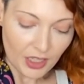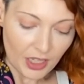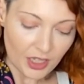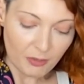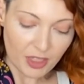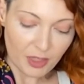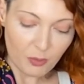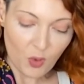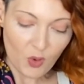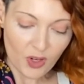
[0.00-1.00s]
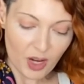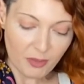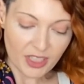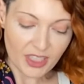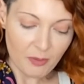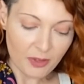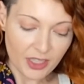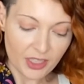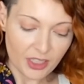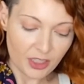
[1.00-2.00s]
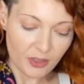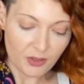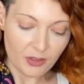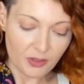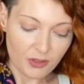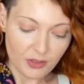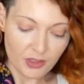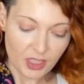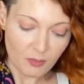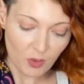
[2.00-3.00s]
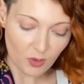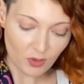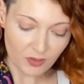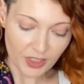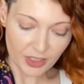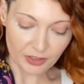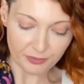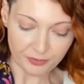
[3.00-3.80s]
and I'm going to separate it into this bowl over here.